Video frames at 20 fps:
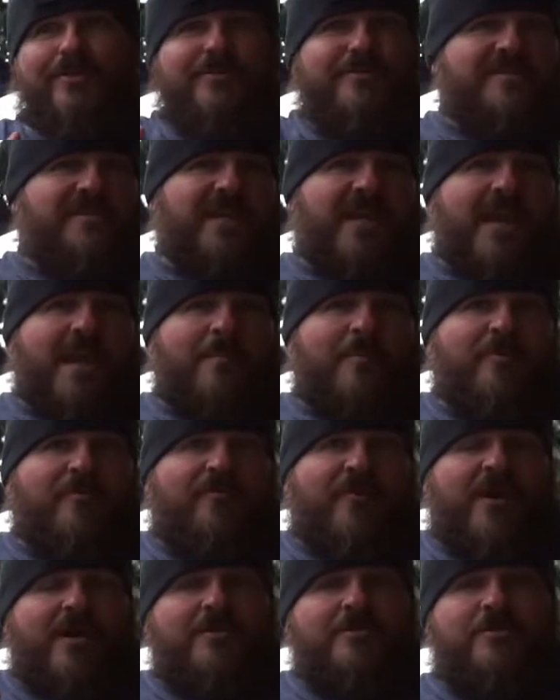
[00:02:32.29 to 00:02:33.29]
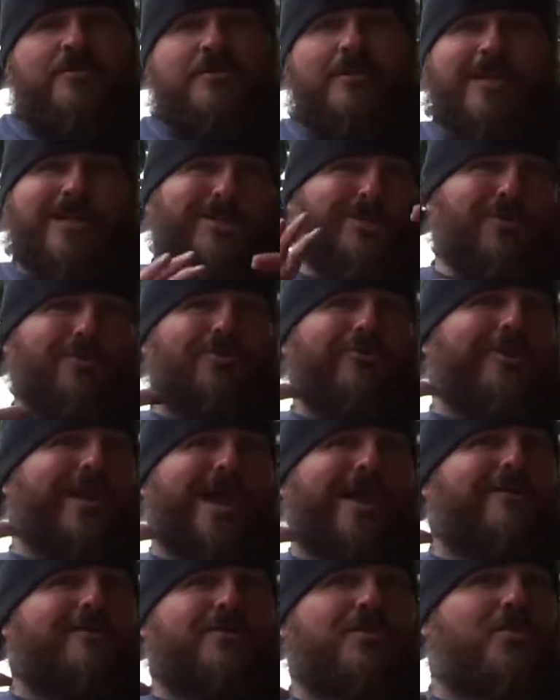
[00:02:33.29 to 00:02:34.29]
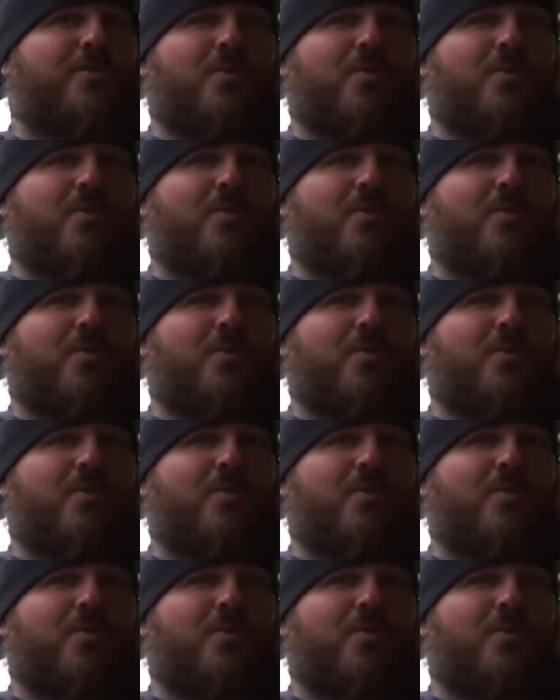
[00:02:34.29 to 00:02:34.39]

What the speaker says: see amplifiers that are like 2,000